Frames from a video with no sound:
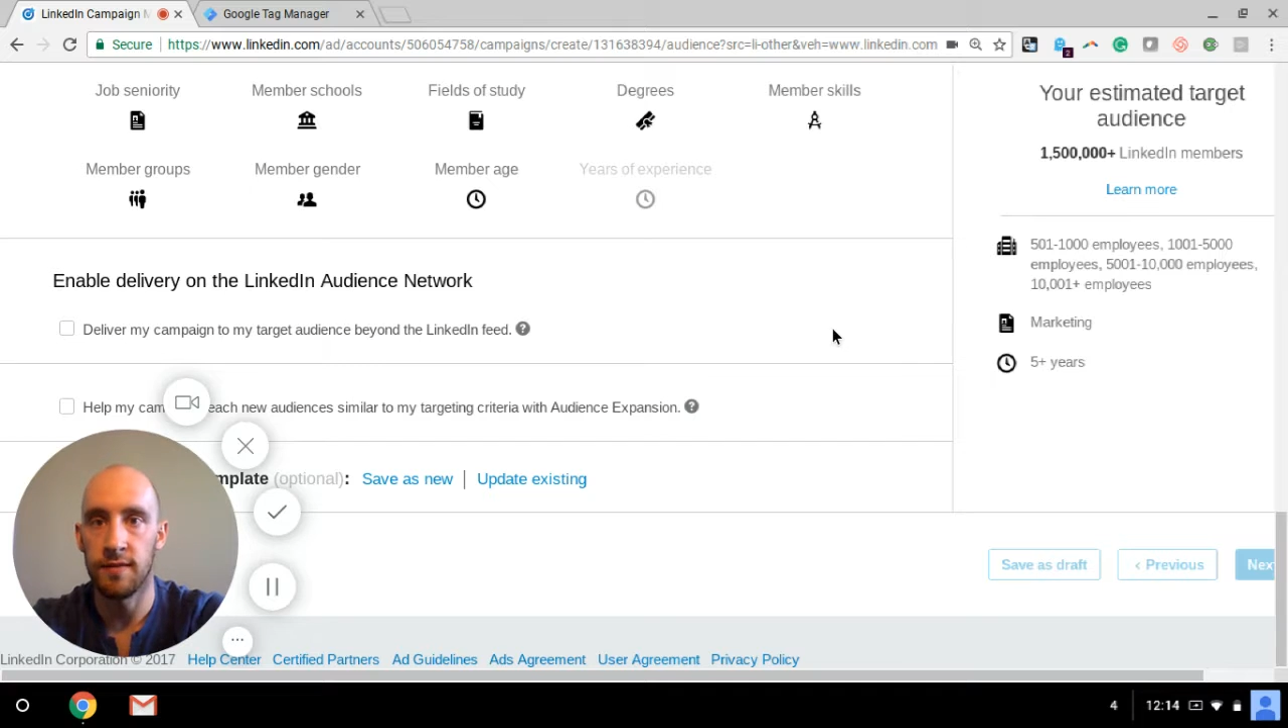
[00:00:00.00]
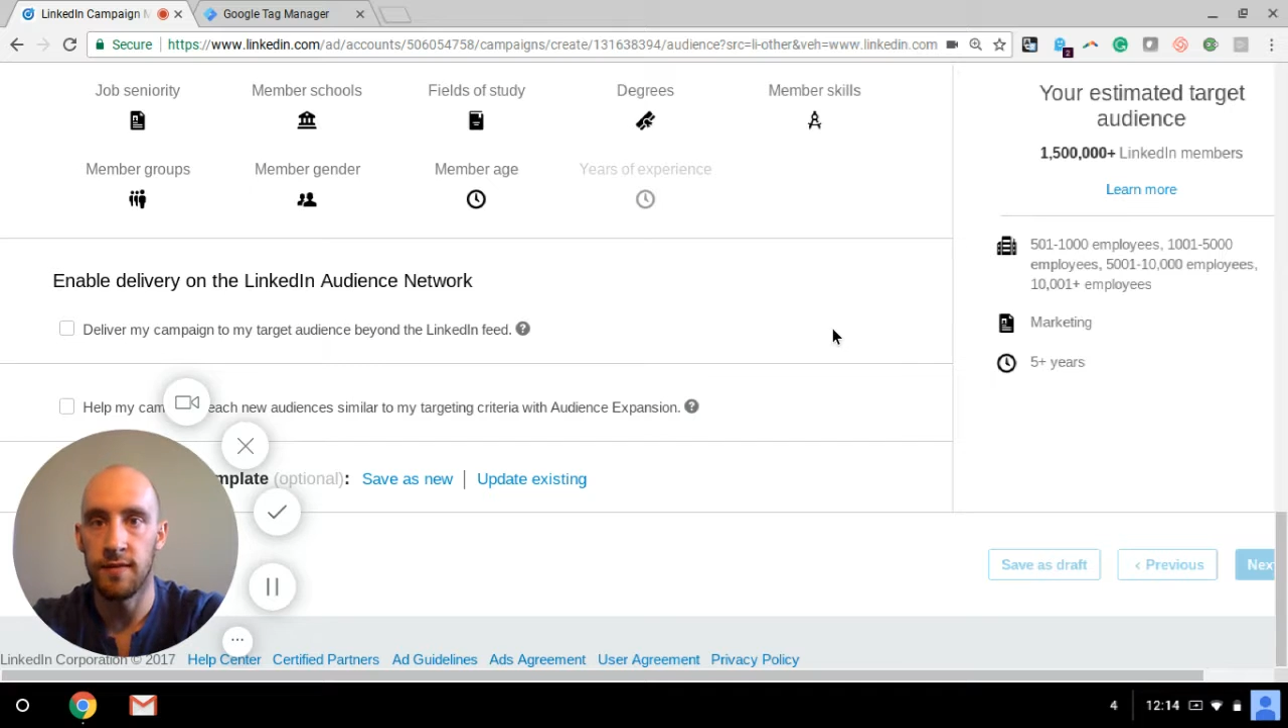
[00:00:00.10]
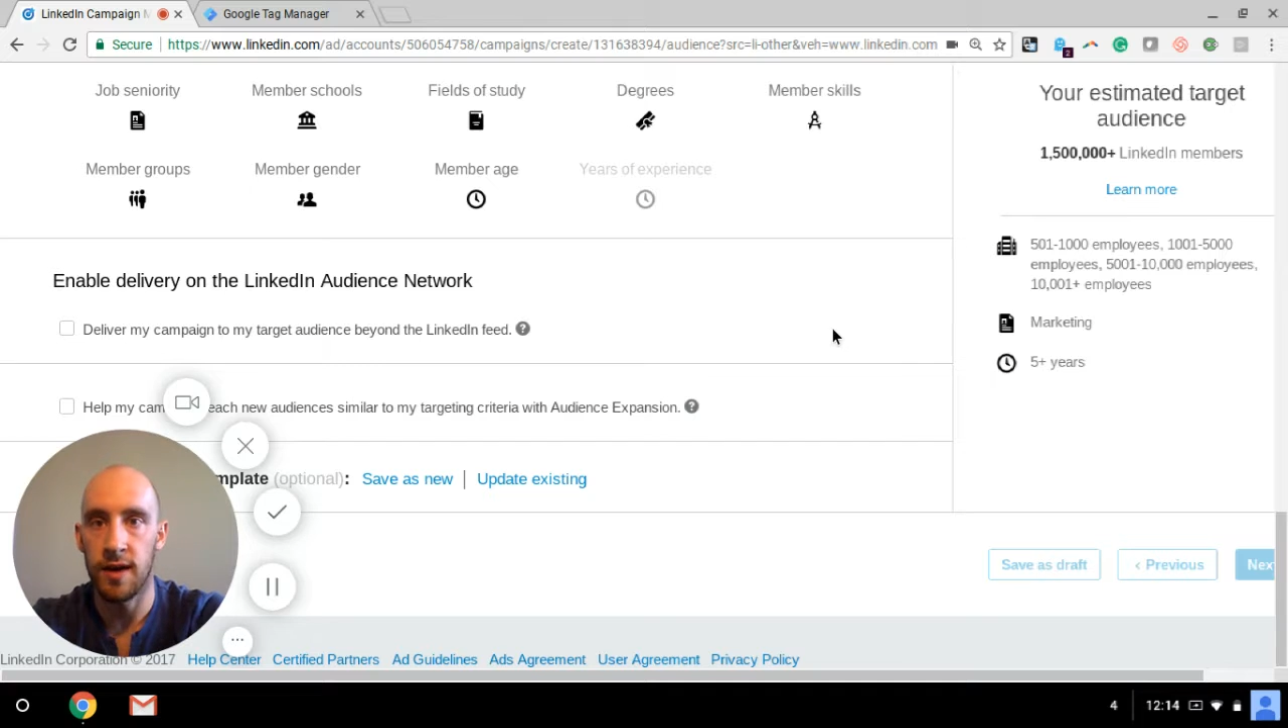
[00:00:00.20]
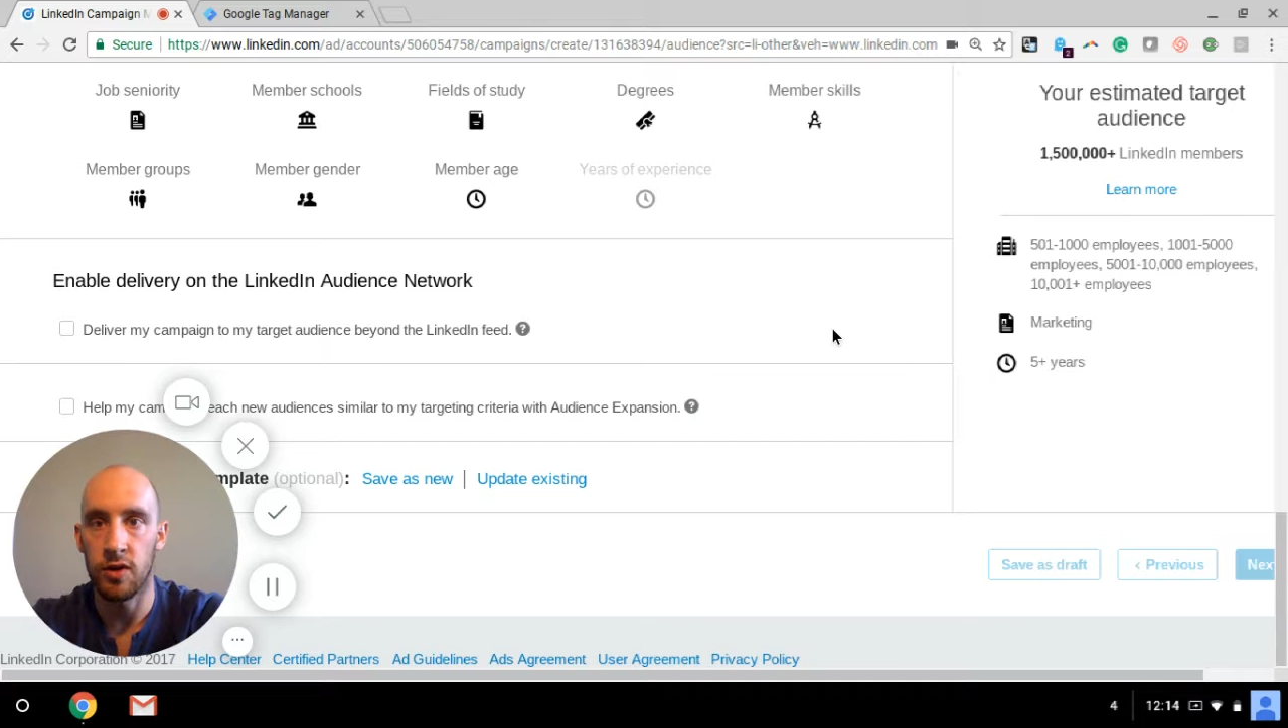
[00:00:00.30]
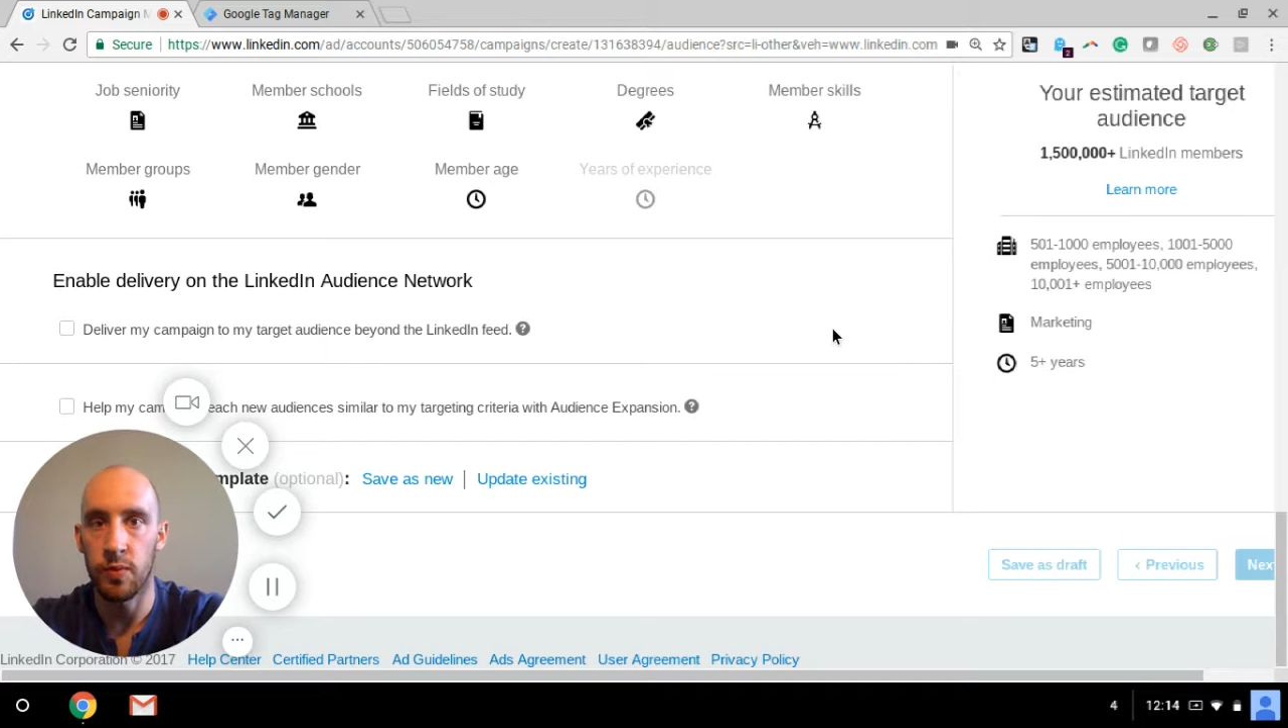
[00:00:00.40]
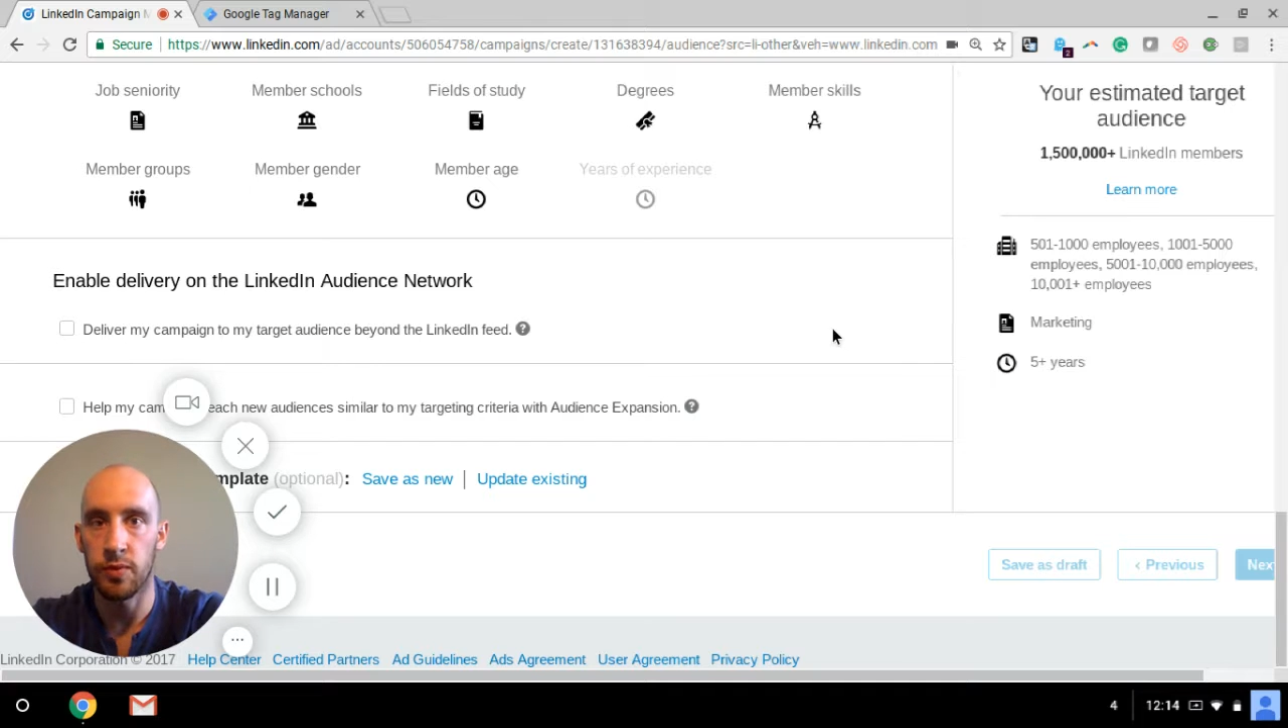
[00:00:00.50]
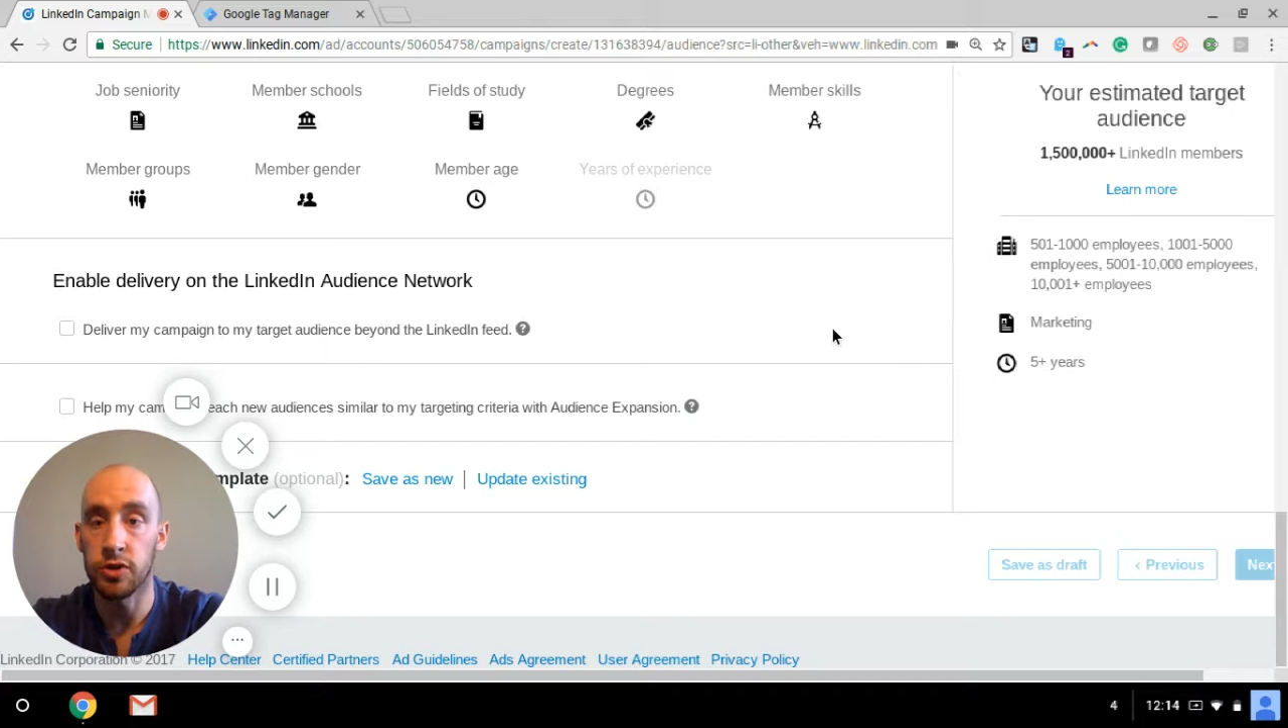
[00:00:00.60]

available.